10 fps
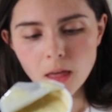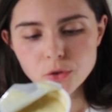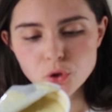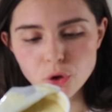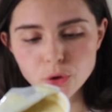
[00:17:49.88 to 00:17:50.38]

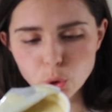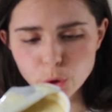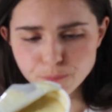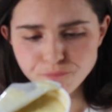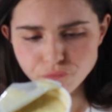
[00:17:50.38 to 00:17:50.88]
So
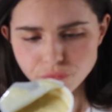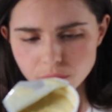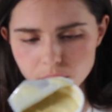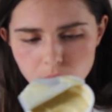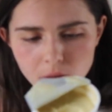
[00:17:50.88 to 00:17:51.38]
good.
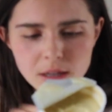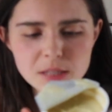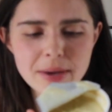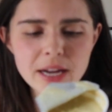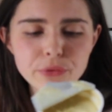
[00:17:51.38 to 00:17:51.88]
It's
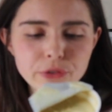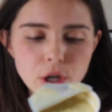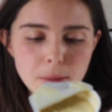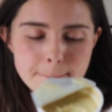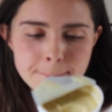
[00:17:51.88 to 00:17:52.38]
made
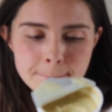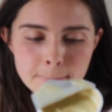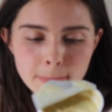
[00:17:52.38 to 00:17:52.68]
from